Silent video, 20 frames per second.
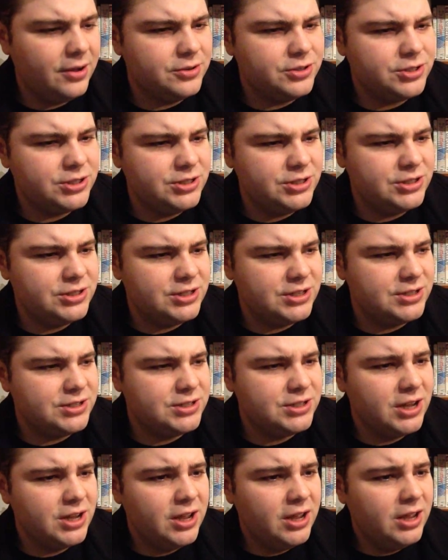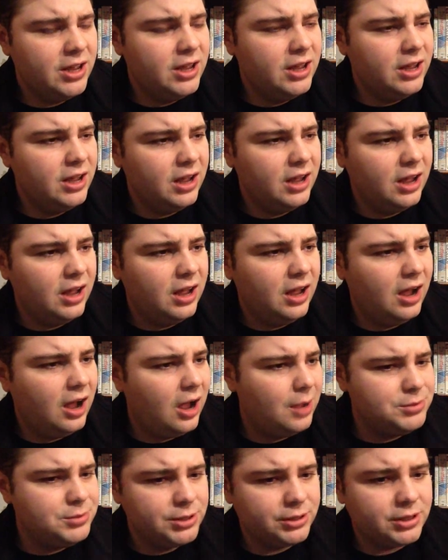she's this
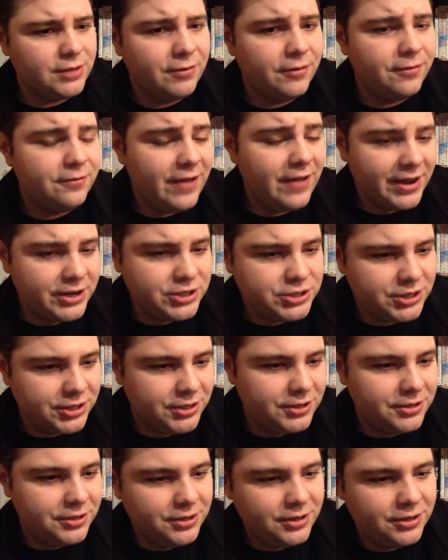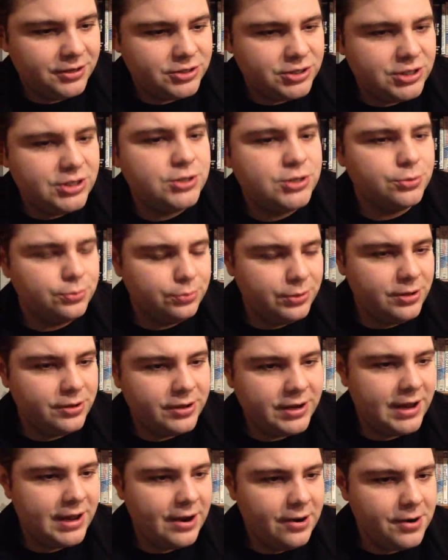object of affection. She's a
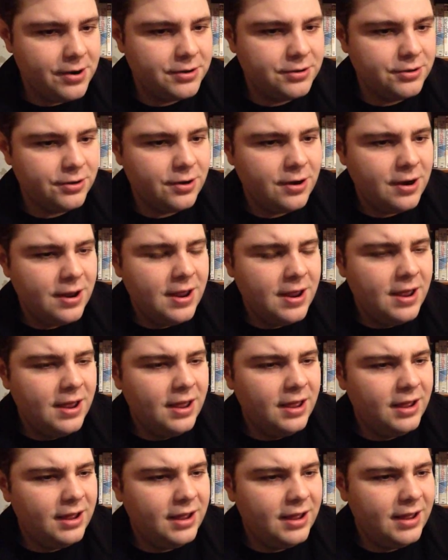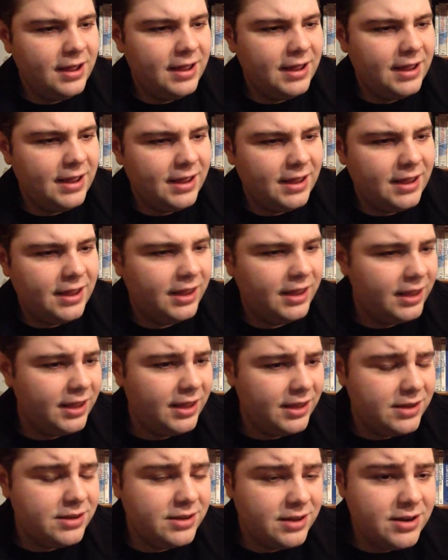real character,
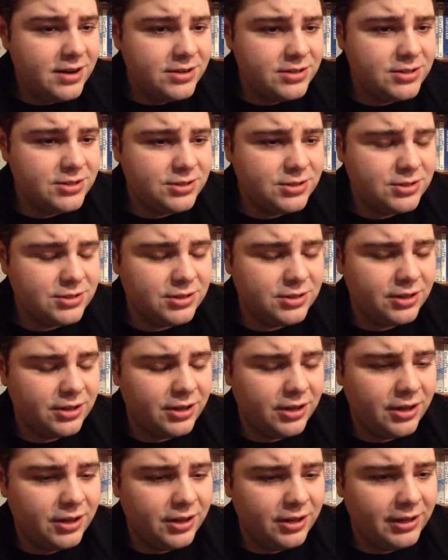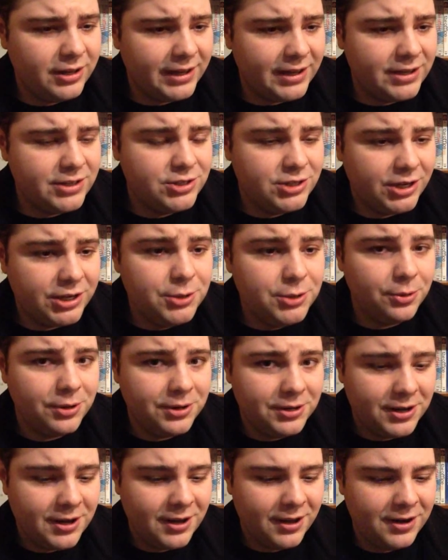and it is like a
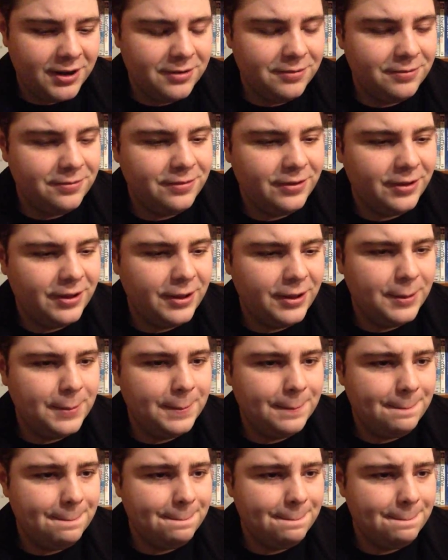genuine kind of